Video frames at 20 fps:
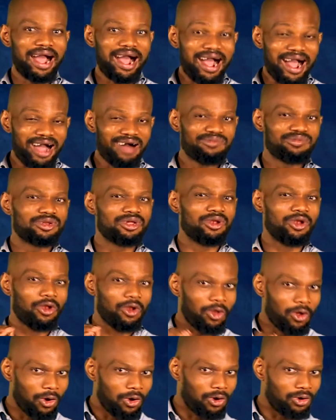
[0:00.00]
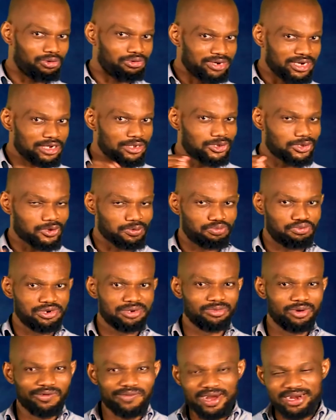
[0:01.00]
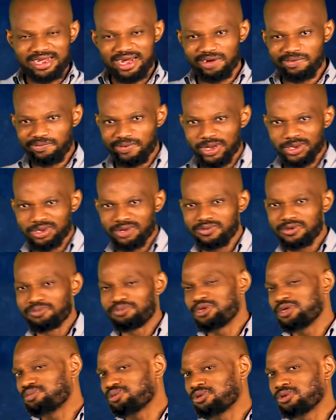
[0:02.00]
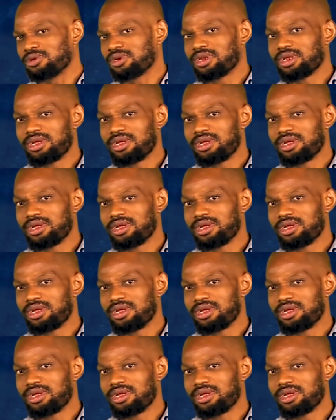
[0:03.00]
have the law reign supreme over the affairs of the people.